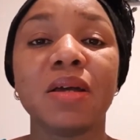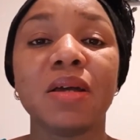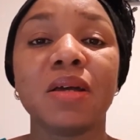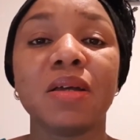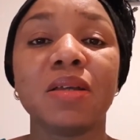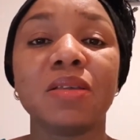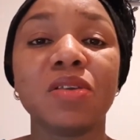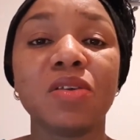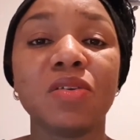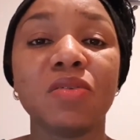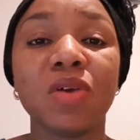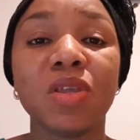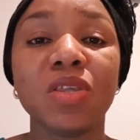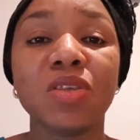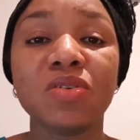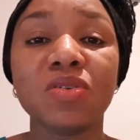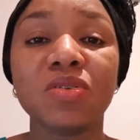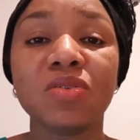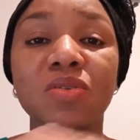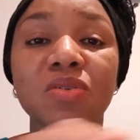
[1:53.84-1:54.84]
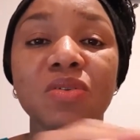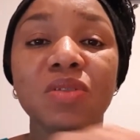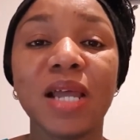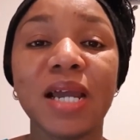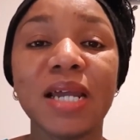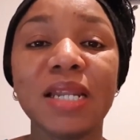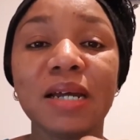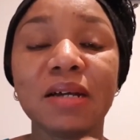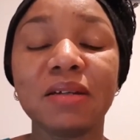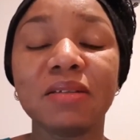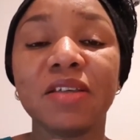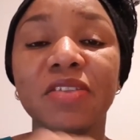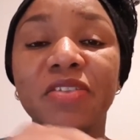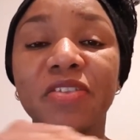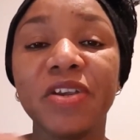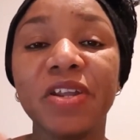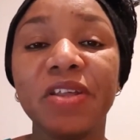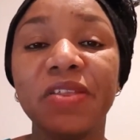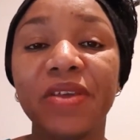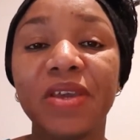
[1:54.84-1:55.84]
So when you line up the
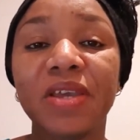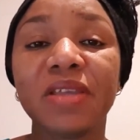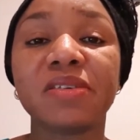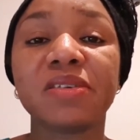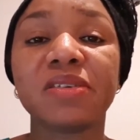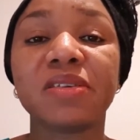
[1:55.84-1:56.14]
3 things,